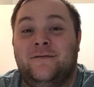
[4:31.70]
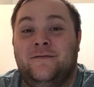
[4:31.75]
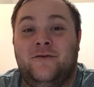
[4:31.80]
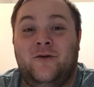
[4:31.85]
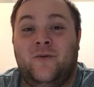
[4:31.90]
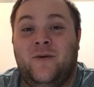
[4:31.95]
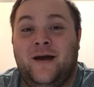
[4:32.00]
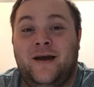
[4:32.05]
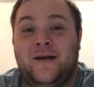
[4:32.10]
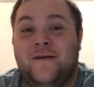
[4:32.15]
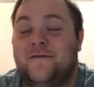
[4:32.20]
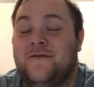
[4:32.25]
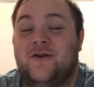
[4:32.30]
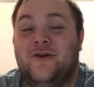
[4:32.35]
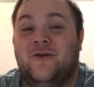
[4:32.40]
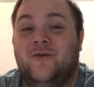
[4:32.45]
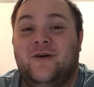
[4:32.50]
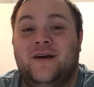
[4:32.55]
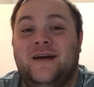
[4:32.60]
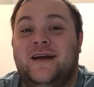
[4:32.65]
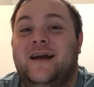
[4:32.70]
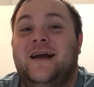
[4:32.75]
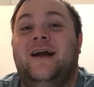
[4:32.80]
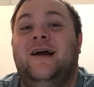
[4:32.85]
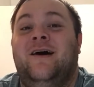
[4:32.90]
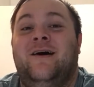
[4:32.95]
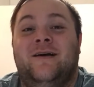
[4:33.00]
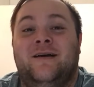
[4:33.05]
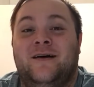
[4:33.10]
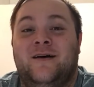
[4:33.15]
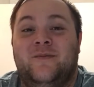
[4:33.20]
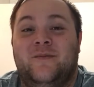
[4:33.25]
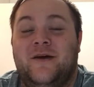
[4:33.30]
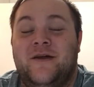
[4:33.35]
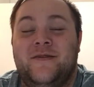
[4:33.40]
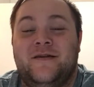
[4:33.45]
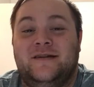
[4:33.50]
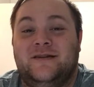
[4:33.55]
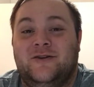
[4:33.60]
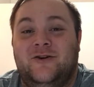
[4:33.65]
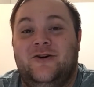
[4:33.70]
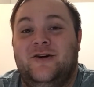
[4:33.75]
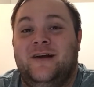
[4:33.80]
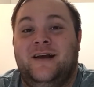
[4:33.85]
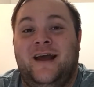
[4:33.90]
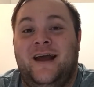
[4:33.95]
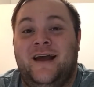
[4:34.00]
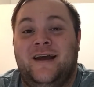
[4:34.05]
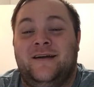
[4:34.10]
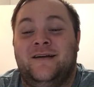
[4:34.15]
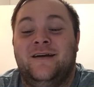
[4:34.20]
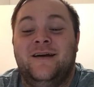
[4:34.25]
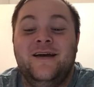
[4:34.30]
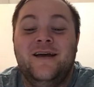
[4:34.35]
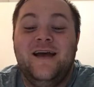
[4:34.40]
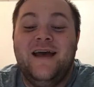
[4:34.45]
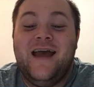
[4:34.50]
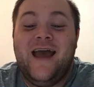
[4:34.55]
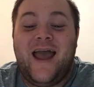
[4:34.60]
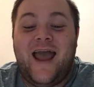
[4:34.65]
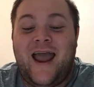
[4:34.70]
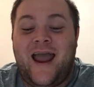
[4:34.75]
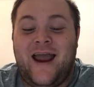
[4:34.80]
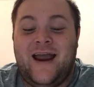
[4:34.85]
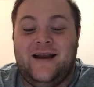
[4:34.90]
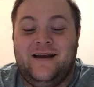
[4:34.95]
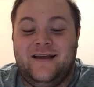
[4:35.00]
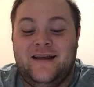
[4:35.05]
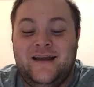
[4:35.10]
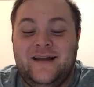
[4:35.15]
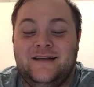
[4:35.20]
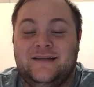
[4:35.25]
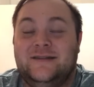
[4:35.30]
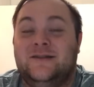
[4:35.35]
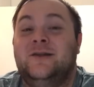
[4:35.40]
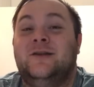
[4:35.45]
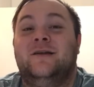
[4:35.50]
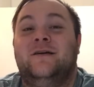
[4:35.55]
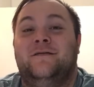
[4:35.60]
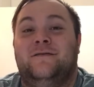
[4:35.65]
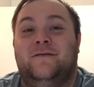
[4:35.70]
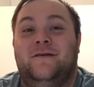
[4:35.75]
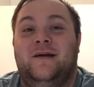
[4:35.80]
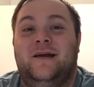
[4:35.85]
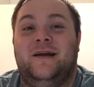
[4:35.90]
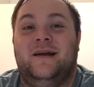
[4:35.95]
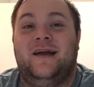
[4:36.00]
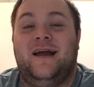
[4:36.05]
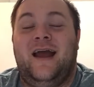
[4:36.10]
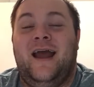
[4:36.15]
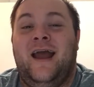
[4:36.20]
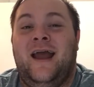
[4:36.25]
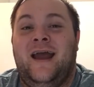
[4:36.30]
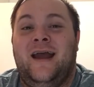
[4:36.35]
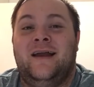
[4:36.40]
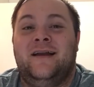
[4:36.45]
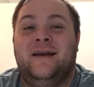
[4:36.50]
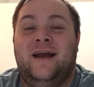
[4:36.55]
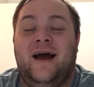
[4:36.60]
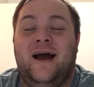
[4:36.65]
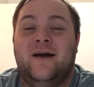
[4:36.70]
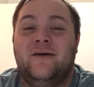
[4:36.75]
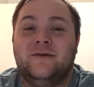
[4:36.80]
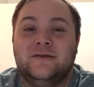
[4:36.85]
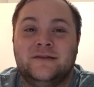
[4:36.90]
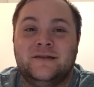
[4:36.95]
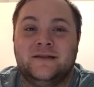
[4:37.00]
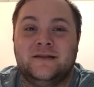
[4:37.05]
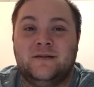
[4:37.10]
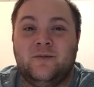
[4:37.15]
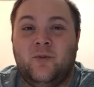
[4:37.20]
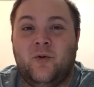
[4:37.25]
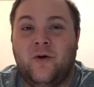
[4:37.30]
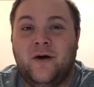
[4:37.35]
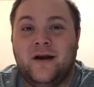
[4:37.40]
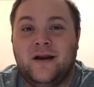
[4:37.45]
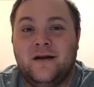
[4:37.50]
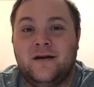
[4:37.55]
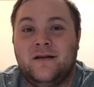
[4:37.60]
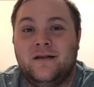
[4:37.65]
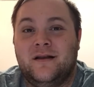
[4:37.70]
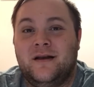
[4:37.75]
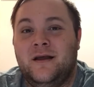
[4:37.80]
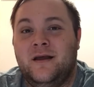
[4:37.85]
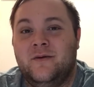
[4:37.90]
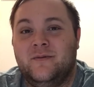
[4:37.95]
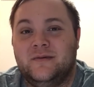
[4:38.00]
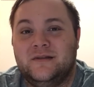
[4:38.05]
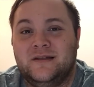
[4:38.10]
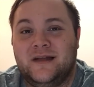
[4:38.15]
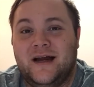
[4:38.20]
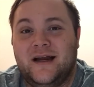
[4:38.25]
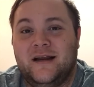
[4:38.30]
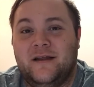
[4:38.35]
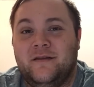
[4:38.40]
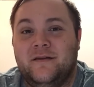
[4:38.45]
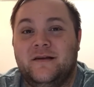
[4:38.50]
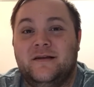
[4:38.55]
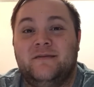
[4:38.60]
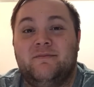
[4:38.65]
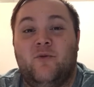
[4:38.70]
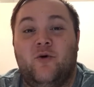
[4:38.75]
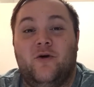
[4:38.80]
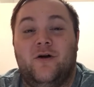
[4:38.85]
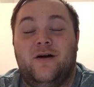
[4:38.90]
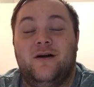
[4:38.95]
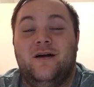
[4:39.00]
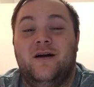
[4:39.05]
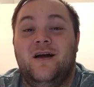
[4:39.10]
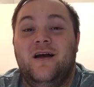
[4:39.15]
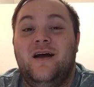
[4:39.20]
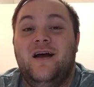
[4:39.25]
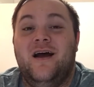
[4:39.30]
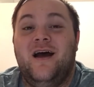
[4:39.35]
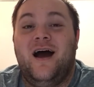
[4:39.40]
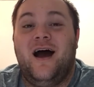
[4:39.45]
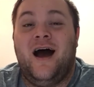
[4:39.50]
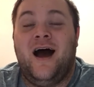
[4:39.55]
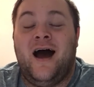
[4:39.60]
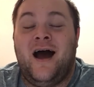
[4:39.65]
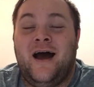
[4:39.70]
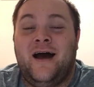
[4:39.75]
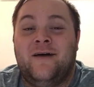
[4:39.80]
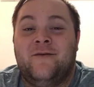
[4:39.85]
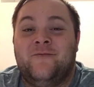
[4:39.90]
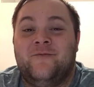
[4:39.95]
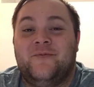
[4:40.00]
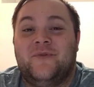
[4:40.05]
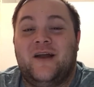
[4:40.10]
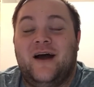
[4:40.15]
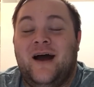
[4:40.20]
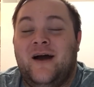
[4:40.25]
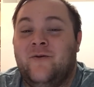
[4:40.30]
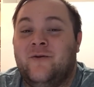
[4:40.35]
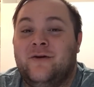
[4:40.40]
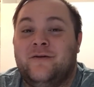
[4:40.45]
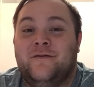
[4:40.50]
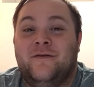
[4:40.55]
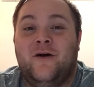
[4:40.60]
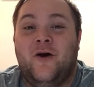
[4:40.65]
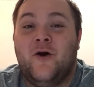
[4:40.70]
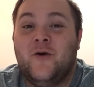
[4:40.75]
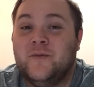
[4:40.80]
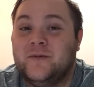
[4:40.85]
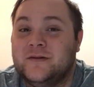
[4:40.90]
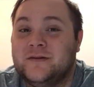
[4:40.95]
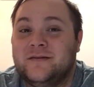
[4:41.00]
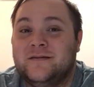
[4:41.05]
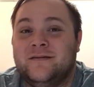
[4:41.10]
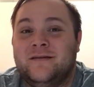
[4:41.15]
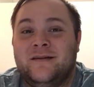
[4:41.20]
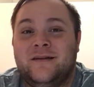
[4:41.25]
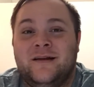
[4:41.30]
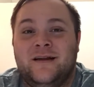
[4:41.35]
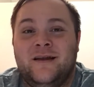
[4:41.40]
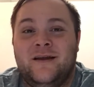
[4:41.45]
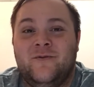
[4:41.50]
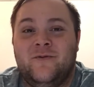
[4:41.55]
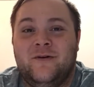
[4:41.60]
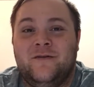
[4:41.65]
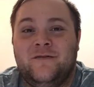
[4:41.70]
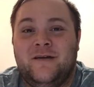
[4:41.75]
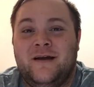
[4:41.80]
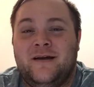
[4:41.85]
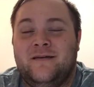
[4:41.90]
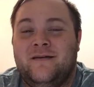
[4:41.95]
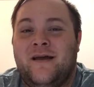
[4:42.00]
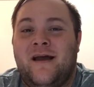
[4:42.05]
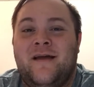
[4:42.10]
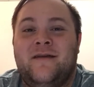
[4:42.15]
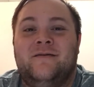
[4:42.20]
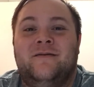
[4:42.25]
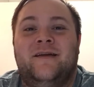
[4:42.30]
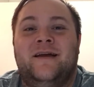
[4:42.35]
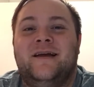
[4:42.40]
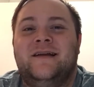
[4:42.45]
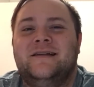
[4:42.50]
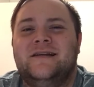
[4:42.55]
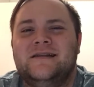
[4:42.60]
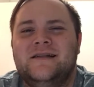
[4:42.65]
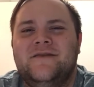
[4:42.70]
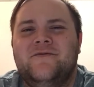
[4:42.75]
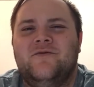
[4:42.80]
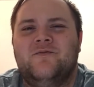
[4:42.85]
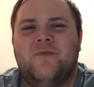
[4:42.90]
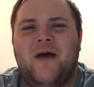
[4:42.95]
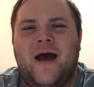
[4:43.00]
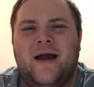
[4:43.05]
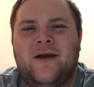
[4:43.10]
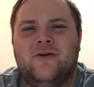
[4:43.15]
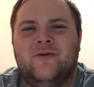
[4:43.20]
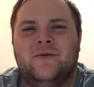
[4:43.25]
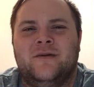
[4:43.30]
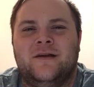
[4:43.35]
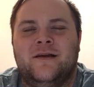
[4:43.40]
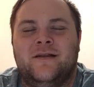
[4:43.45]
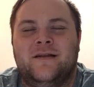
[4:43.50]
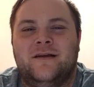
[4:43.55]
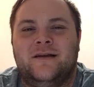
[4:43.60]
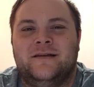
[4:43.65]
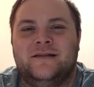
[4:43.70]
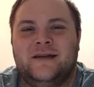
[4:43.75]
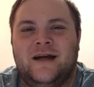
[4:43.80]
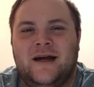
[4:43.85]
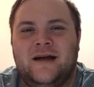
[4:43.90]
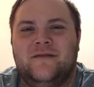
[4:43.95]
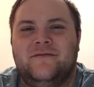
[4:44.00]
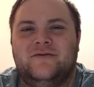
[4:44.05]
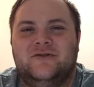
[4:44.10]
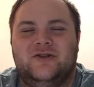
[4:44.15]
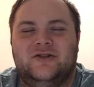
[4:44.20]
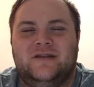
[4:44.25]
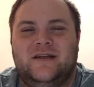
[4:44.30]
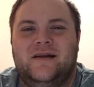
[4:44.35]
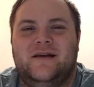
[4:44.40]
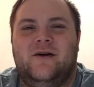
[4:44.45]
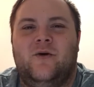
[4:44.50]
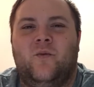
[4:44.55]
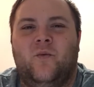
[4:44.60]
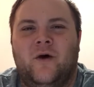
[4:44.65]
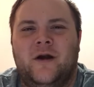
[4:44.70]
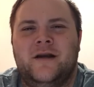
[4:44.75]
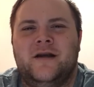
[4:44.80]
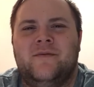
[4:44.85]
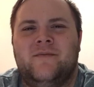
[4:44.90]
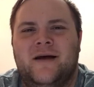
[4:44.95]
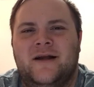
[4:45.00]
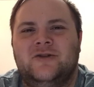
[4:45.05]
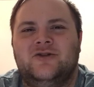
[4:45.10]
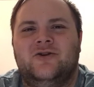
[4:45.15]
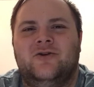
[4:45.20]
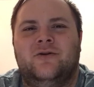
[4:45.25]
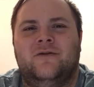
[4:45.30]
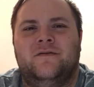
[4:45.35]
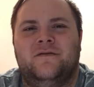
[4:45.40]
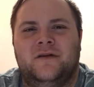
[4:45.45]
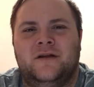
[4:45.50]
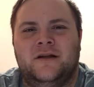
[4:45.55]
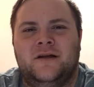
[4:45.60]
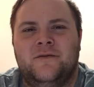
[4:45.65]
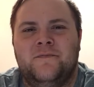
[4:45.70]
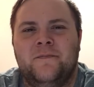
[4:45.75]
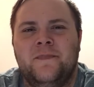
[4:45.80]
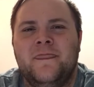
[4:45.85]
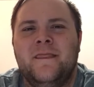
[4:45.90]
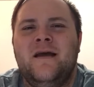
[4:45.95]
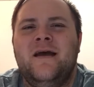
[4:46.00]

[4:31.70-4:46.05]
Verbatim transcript: of the way if you don't want to get caught up in this hurricane. And he is delivering, and I was disappointed that he was not in this more. I would have hoped that he would have had, and like, it doesn't even matter really that he's kind of just like a one-dimensional villain.